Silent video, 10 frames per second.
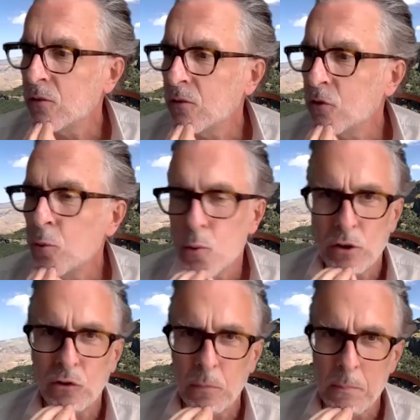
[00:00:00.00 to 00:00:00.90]
two
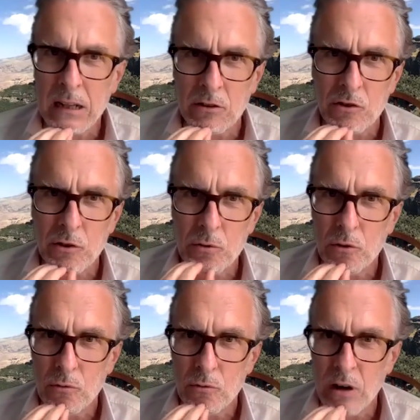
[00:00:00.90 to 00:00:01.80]
orders of magnitude
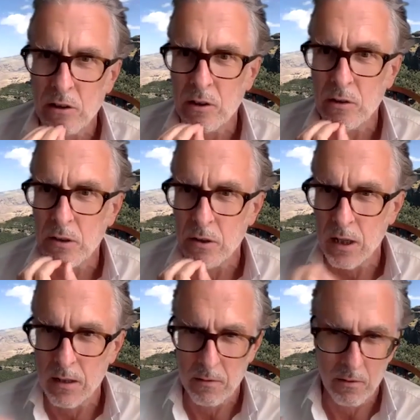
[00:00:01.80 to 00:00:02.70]
greater than
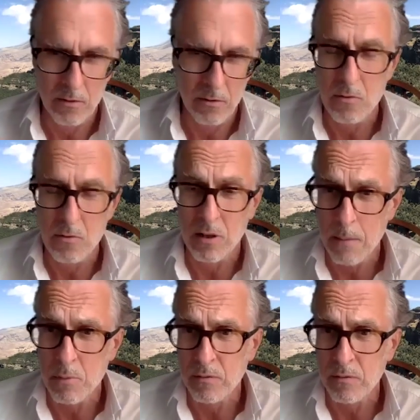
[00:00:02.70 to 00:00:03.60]
the total
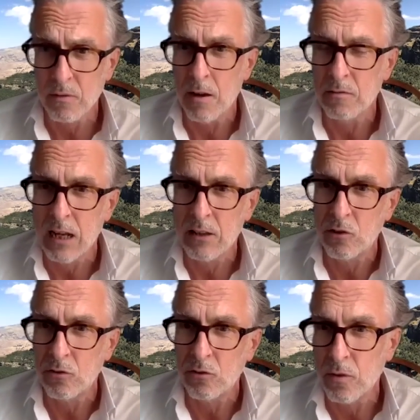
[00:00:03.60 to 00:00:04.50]
number of
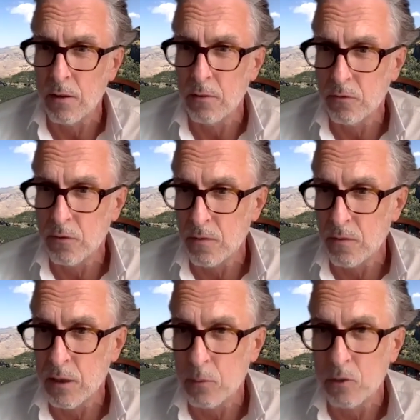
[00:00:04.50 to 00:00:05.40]
cases of COVID
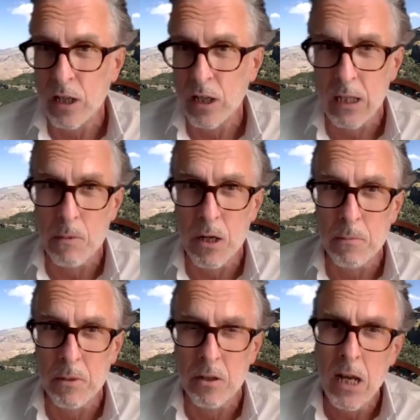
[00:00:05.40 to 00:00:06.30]
that we're seeing at the
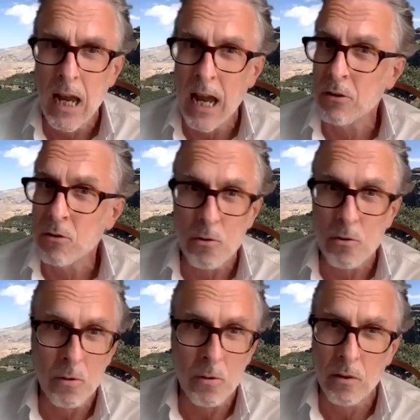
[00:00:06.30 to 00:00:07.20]
moment. And not
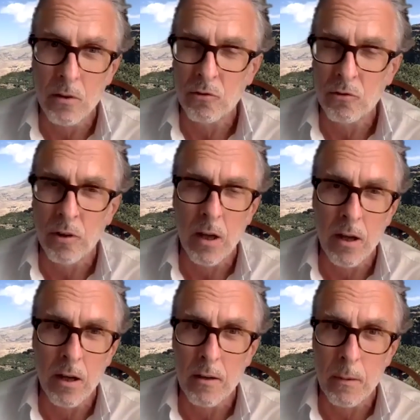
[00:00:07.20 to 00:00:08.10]
all of those are
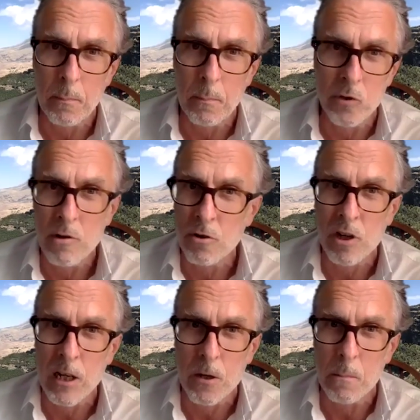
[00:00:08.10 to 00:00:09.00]

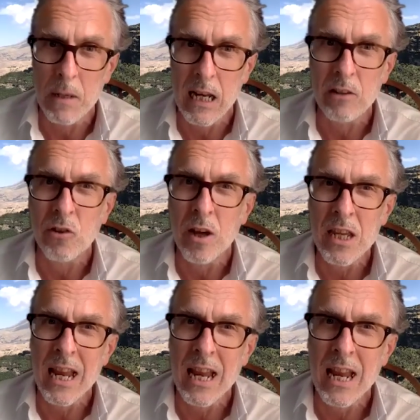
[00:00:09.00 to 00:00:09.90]
neurologically complicated. So I
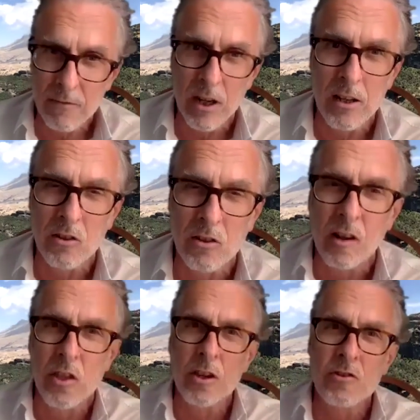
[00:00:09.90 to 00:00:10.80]
think encephalitis
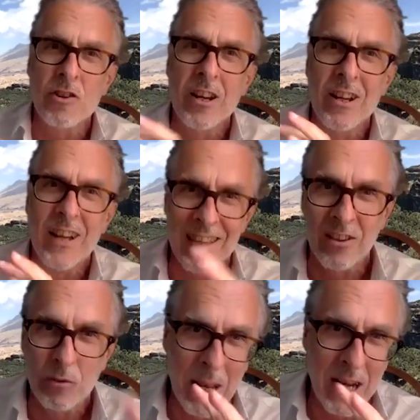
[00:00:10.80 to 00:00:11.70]
lethargica and the
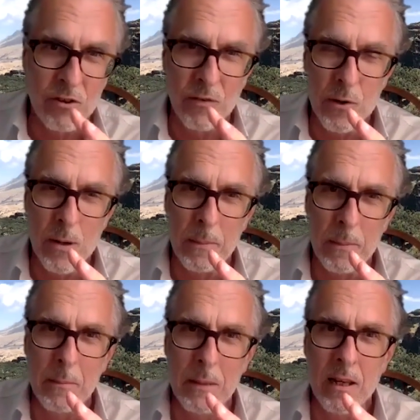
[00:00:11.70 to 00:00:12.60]
Spanish flu
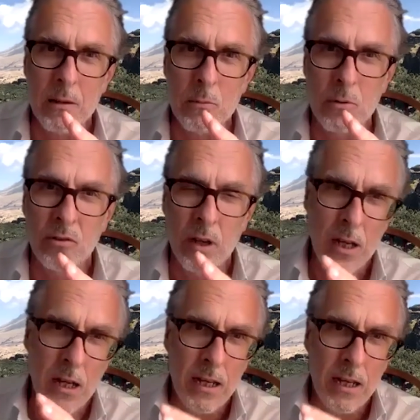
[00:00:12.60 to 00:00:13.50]
epidemic that it was
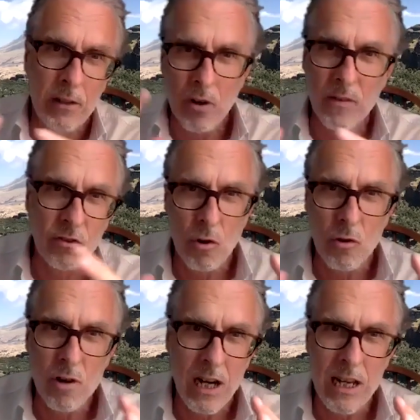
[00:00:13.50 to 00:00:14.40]
sort of
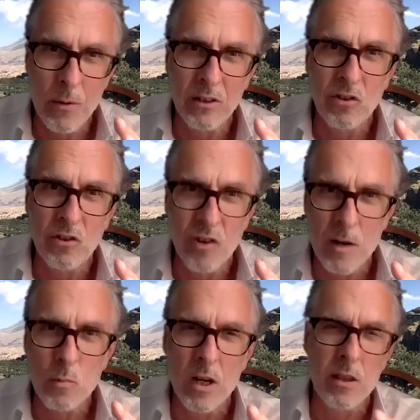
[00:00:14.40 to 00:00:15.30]
historically coincided
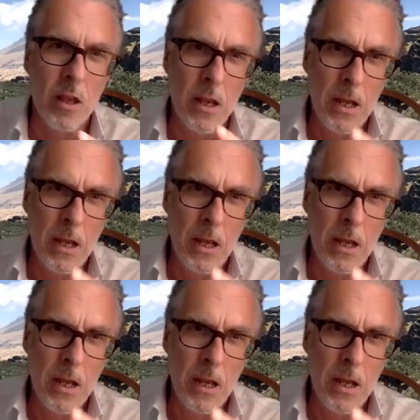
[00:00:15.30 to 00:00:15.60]
with